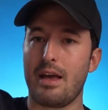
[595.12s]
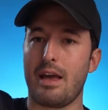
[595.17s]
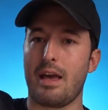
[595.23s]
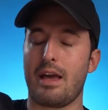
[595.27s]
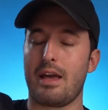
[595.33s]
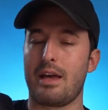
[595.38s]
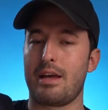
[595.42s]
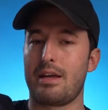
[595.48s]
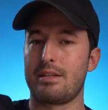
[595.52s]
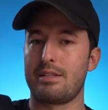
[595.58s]

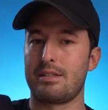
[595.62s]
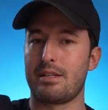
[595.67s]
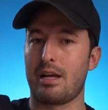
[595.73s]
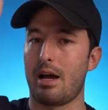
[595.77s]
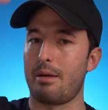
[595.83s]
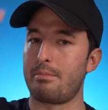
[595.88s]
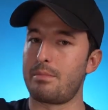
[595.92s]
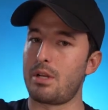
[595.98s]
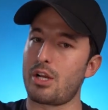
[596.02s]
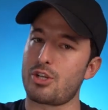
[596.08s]
And
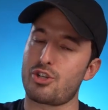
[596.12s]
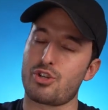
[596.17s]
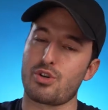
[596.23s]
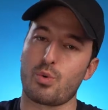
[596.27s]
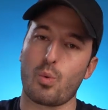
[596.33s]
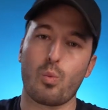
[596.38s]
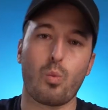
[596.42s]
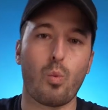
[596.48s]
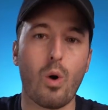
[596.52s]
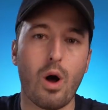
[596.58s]
I'm not
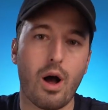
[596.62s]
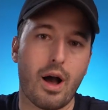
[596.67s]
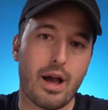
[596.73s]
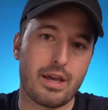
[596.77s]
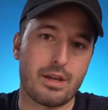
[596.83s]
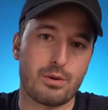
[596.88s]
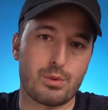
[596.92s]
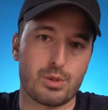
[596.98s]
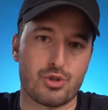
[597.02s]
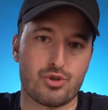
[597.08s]
sure why
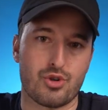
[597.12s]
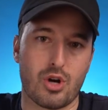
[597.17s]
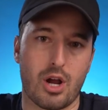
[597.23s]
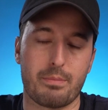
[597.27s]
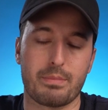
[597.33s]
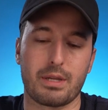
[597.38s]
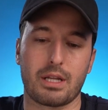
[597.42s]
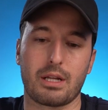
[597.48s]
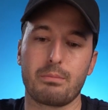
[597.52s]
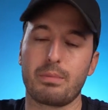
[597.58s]
it was
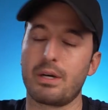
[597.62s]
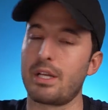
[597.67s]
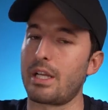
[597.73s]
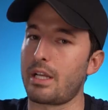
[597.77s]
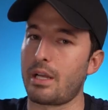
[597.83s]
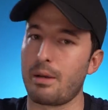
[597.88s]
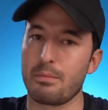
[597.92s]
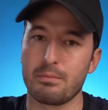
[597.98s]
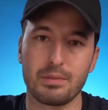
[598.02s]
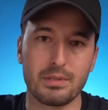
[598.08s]
dropping, but
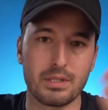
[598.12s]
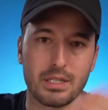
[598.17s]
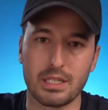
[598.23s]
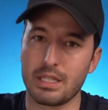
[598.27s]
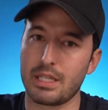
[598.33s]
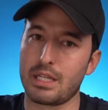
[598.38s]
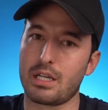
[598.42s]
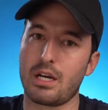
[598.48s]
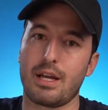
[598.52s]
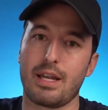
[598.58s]
it
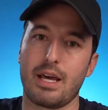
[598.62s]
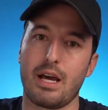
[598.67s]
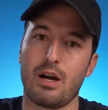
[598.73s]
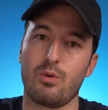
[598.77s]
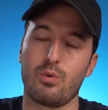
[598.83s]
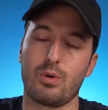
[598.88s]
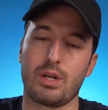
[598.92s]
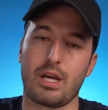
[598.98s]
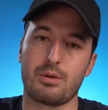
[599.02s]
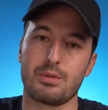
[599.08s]
completely cut
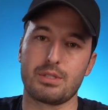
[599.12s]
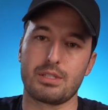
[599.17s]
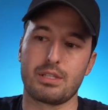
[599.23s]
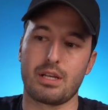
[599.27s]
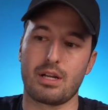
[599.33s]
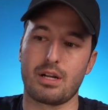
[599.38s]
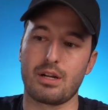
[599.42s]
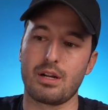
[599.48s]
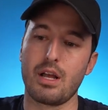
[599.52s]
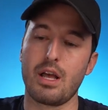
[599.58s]
out when I was
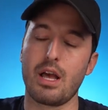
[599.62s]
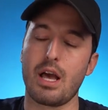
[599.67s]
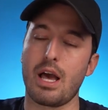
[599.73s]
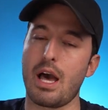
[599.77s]
there.